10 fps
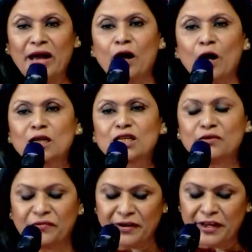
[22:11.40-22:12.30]
are
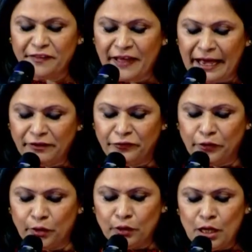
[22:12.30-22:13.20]
also very
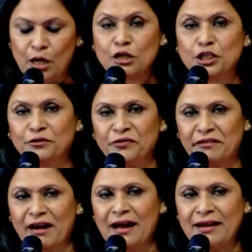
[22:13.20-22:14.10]
thankful to
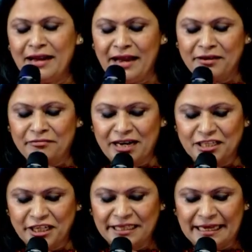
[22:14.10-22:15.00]
Viran and
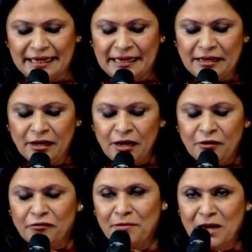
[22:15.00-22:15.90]
Rajitha
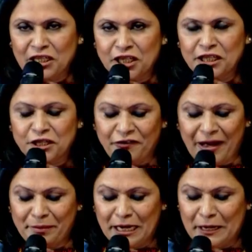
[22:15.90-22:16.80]
from our church
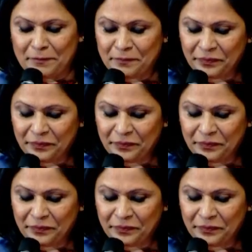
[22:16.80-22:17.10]
family.